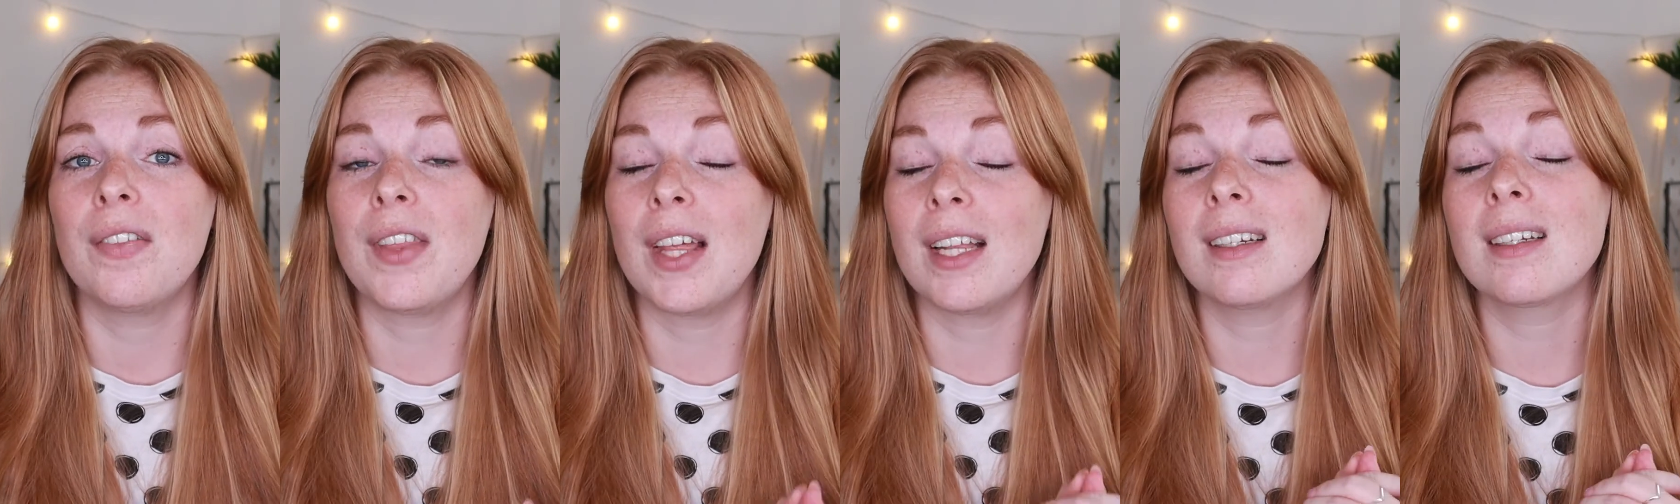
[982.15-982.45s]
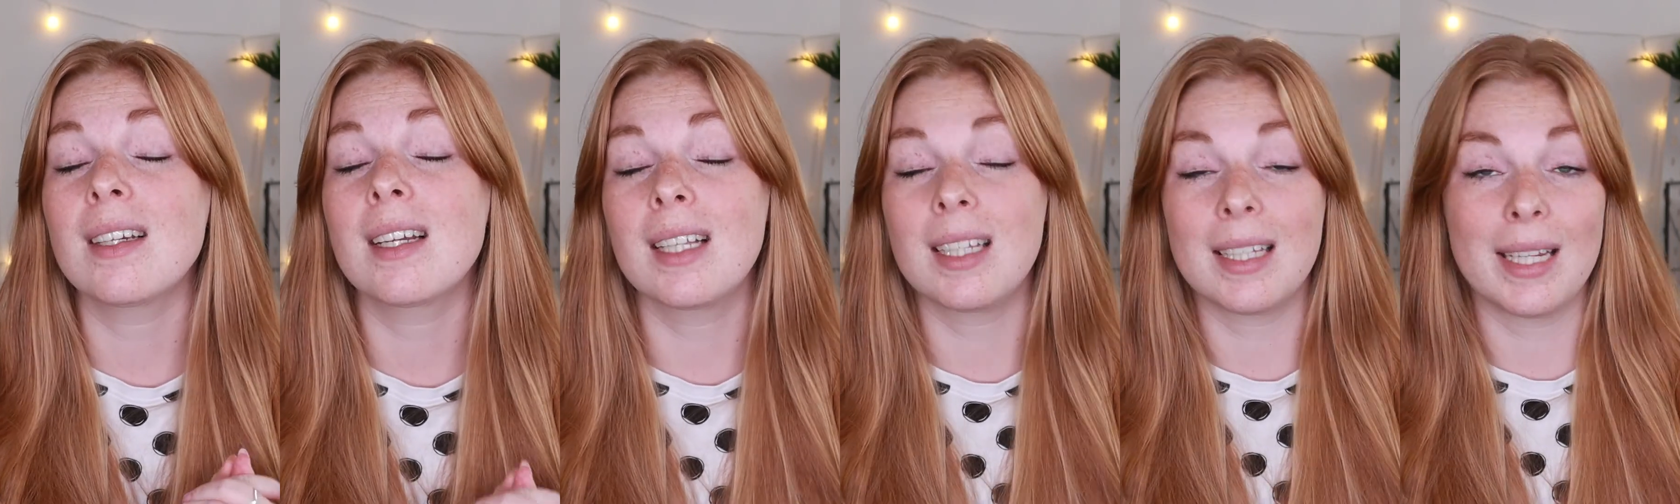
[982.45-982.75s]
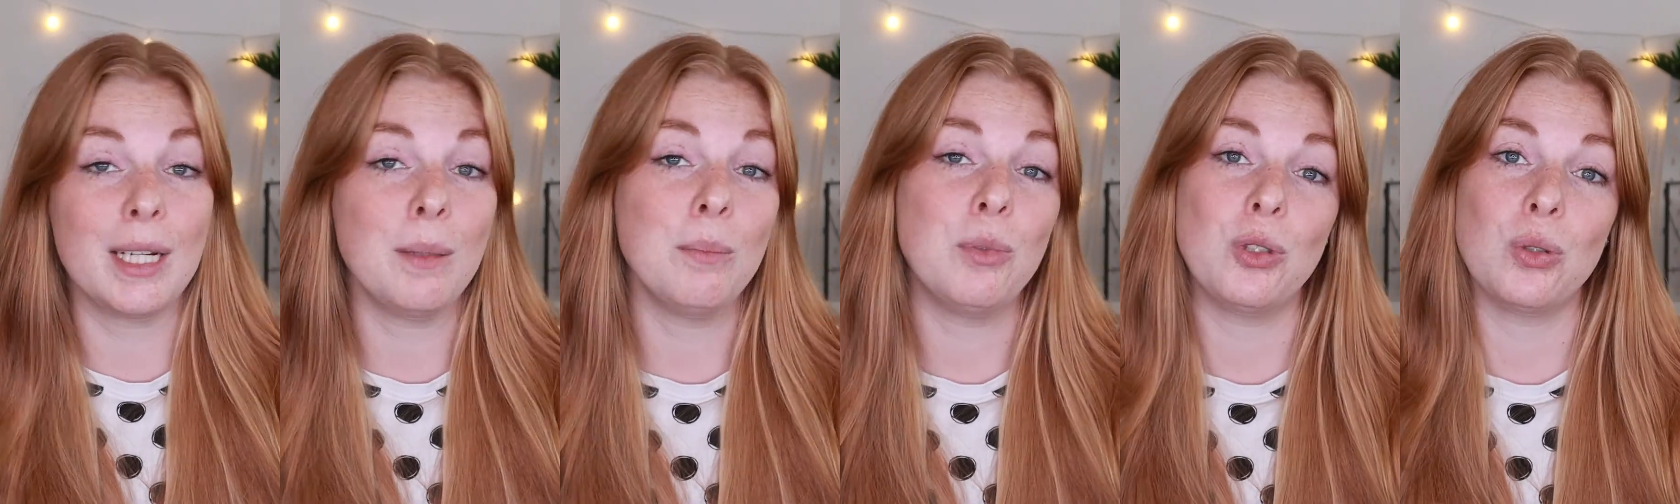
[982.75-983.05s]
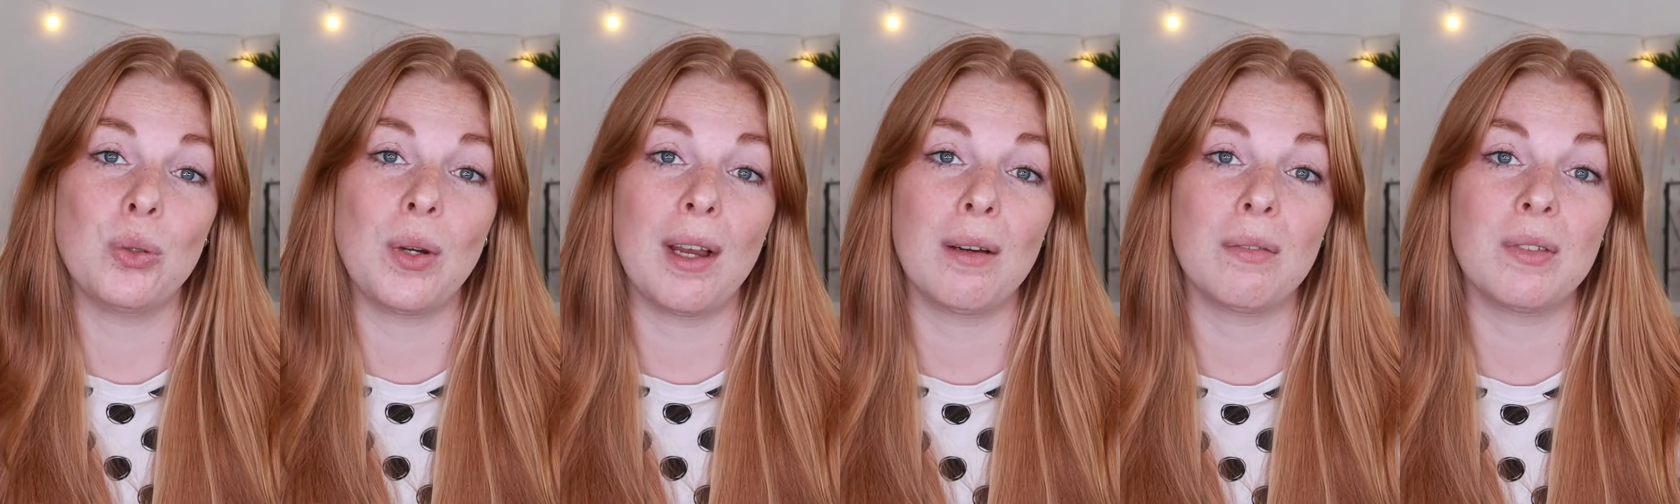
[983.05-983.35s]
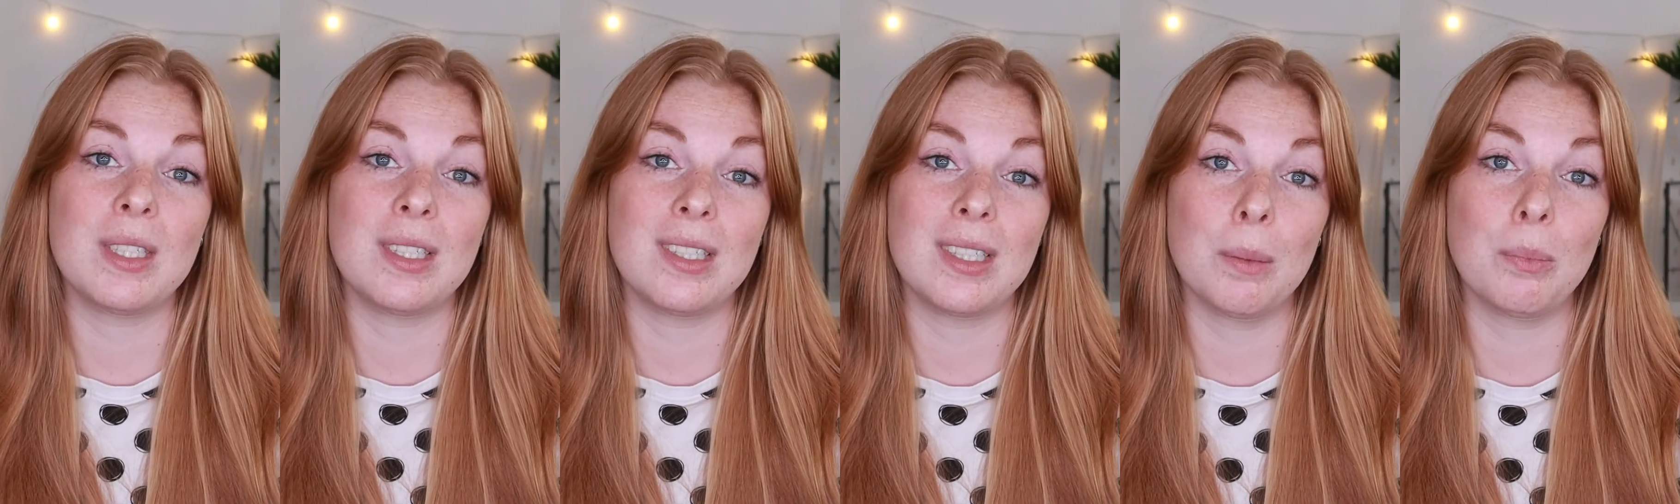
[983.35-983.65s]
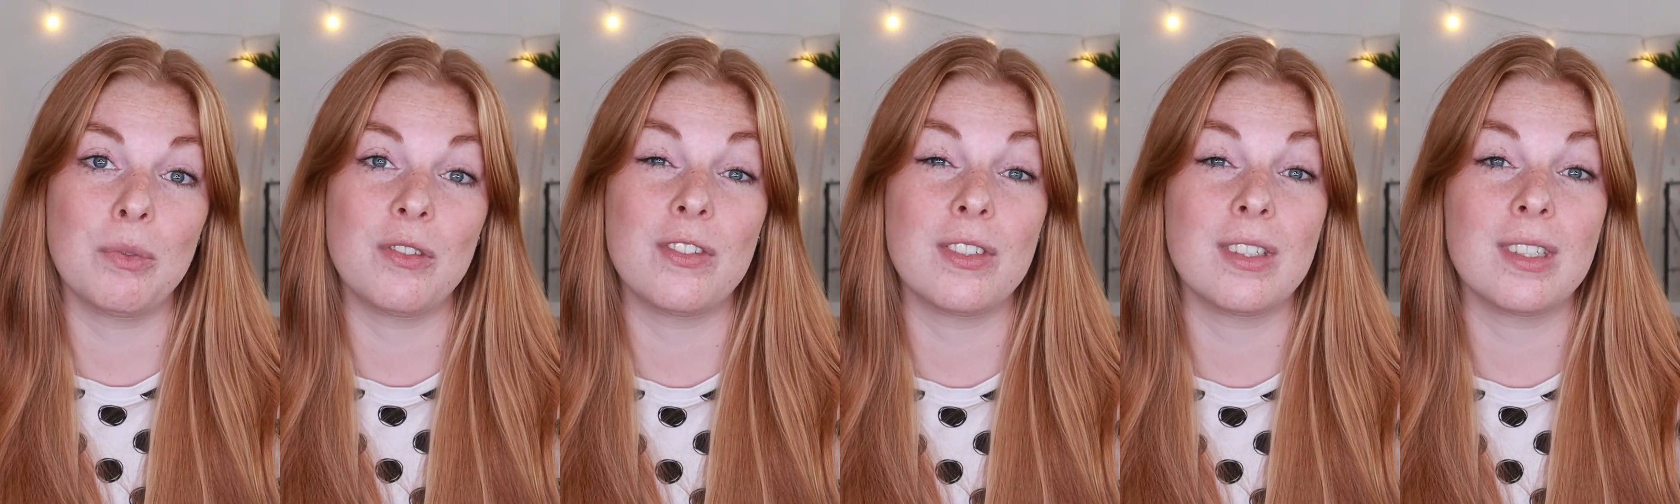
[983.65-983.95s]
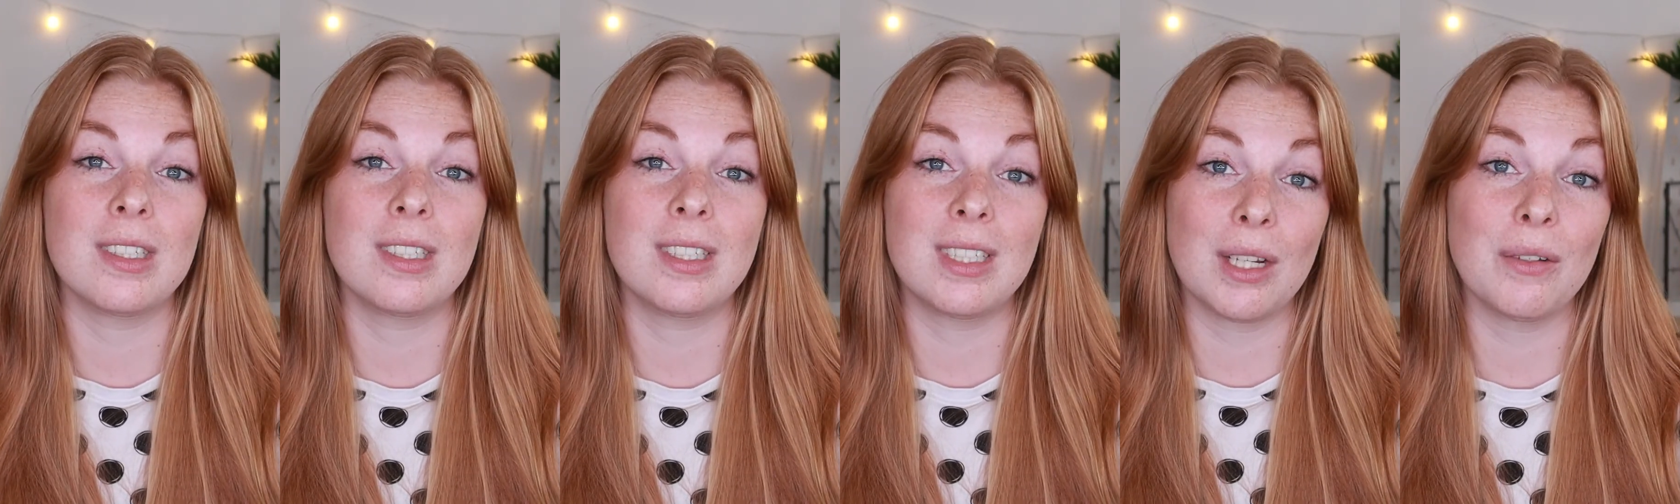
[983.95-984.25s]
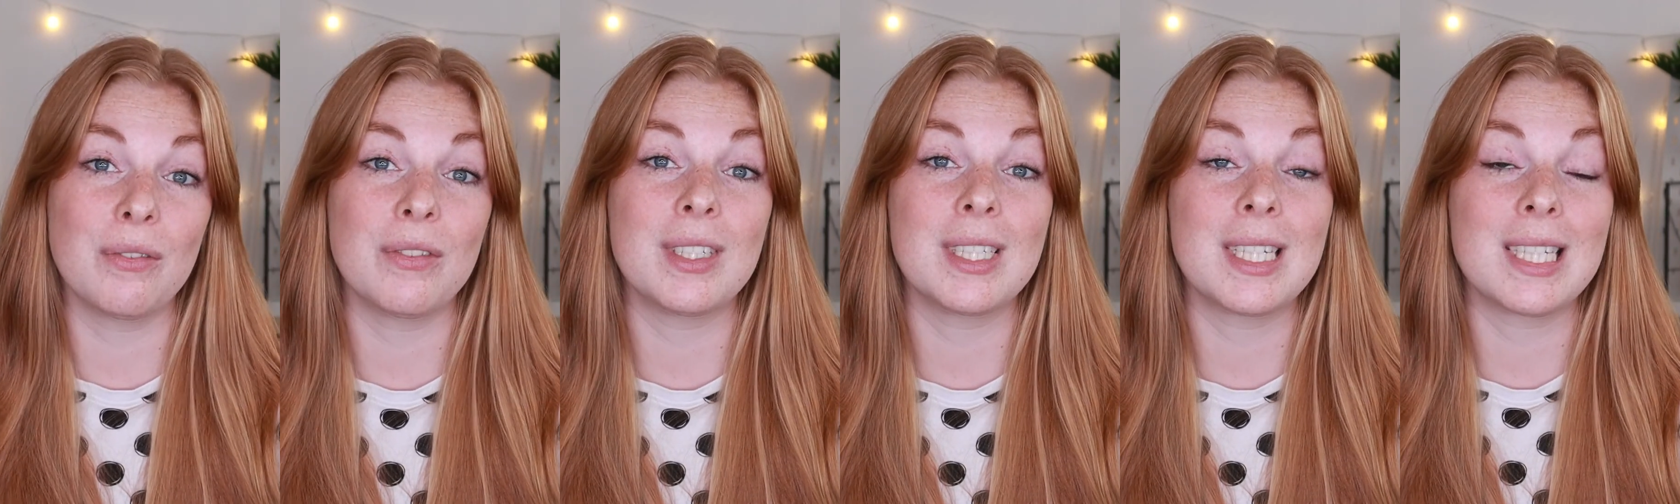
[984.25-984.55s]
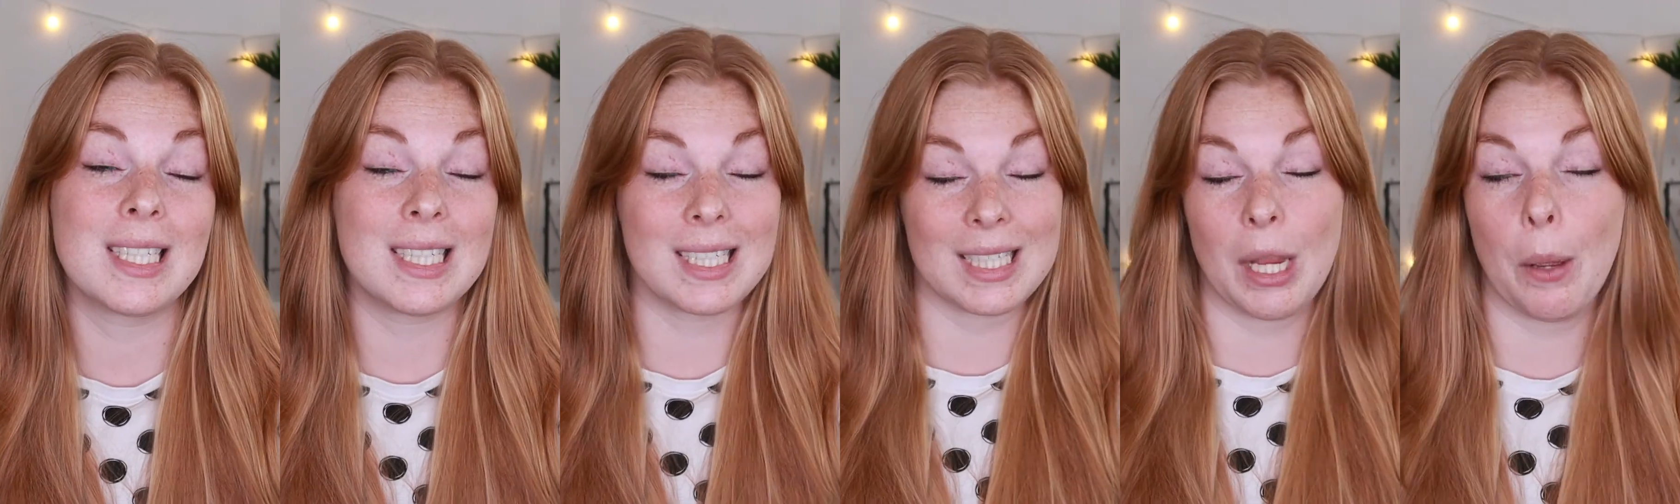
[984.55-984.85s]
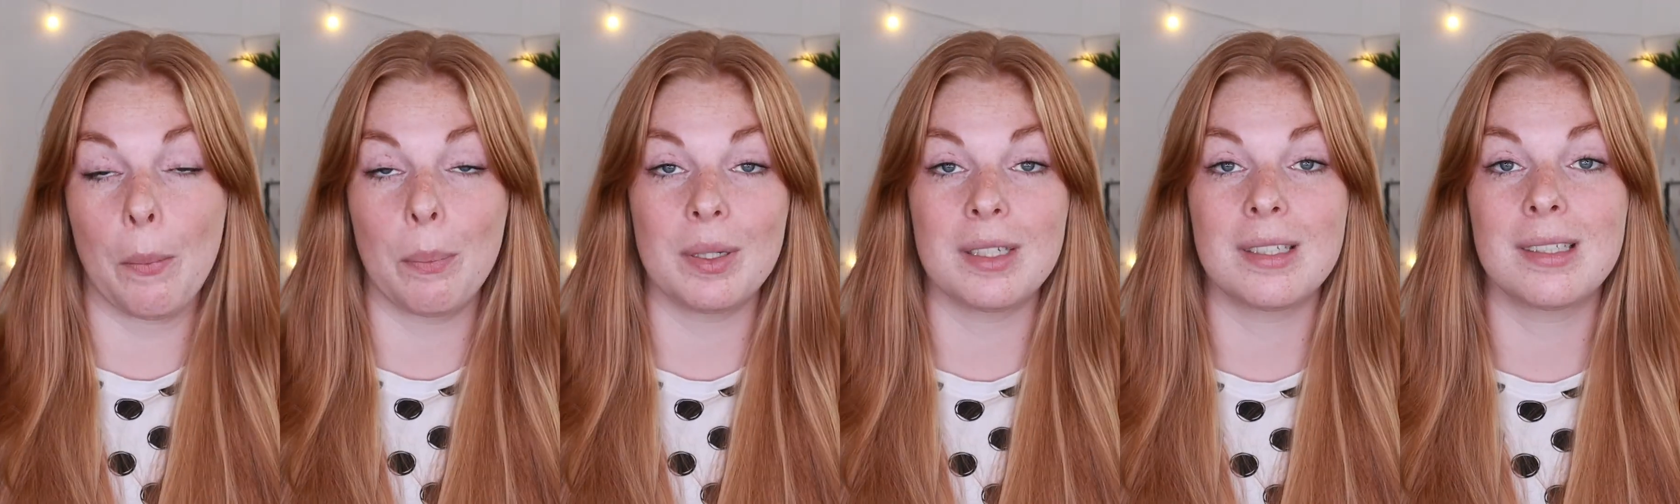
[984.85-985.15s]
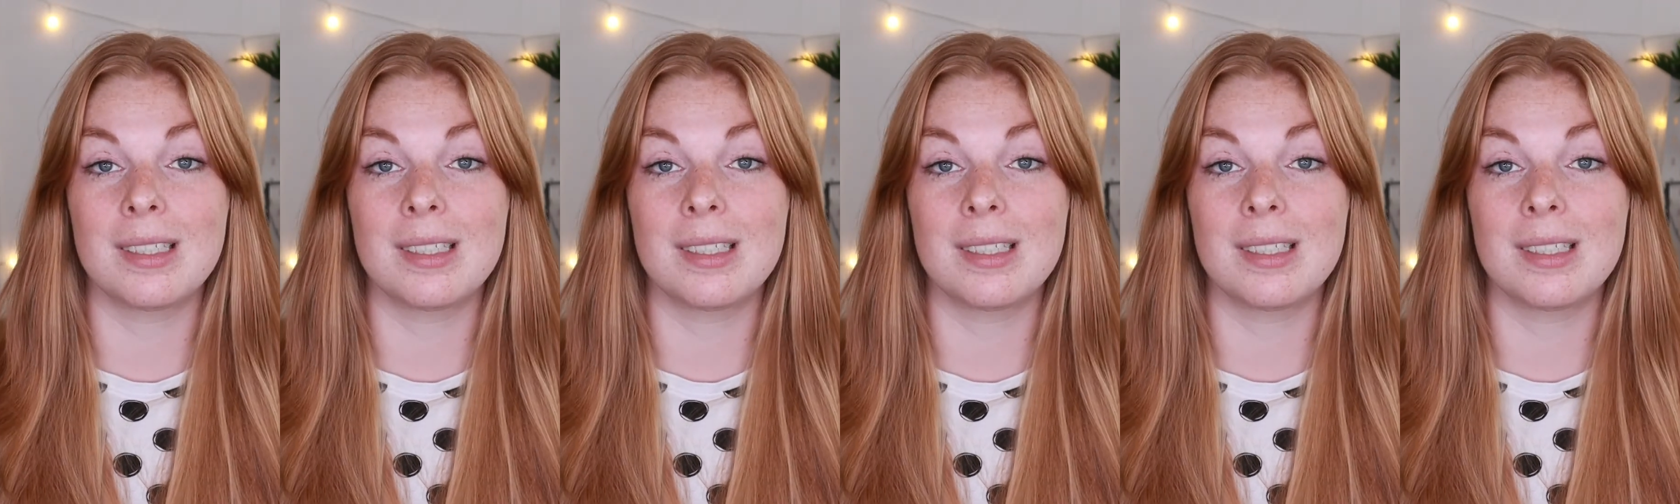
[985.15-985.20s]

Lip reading: that claims to have the seven-step